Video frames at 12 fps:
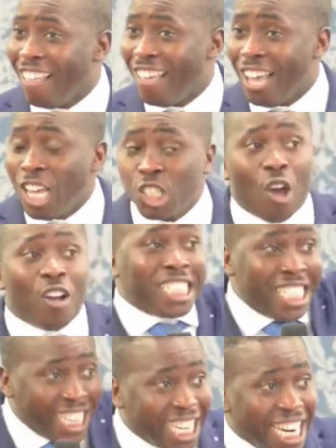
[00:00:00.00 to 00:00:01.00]

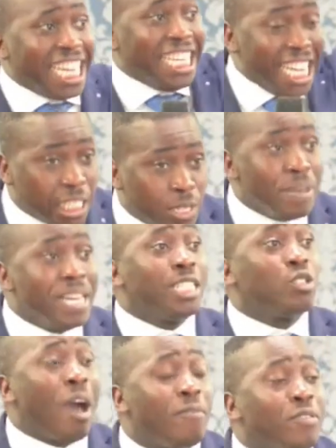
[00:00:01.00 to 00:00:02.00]
Succeeding in it means
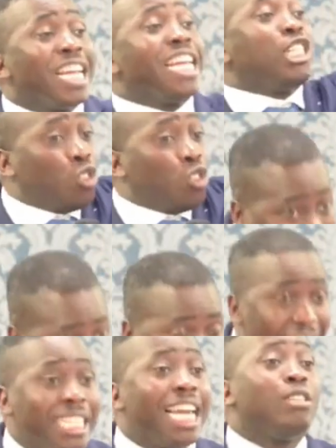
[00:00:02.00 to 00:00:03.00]
you have really
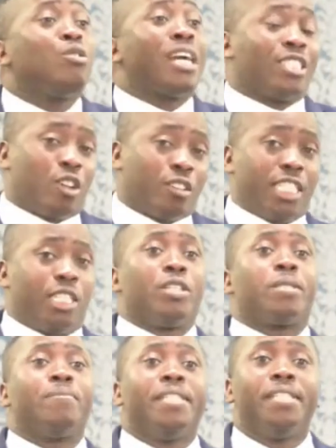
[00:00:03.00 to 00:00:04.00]
succeeded. Then you can succeed
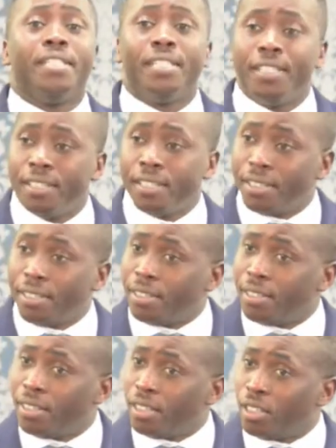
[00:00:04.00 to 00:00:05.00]
with me.
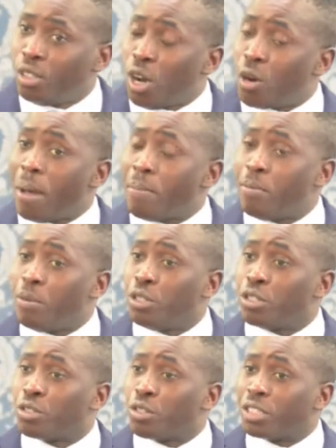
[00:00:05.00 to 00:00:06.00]
Yoruba people
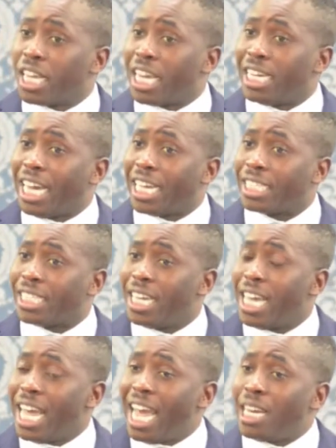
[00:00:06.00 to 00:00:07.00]
used to say that
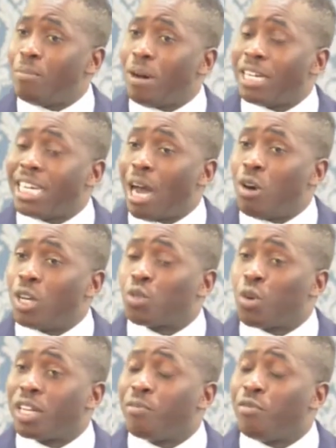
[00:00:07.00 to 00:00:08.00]
anybody that wants to
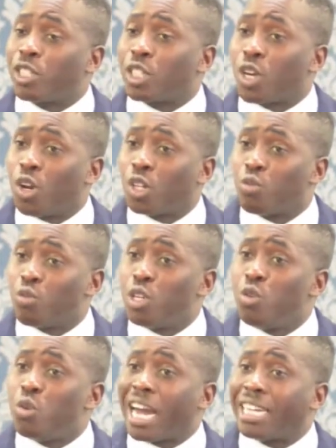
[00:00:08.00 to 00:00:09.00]
give us cloth, we
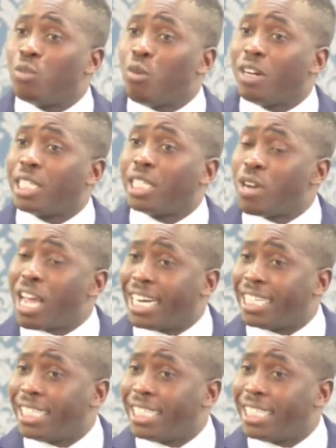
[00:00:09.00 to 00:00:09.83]
look at the one he's wearing.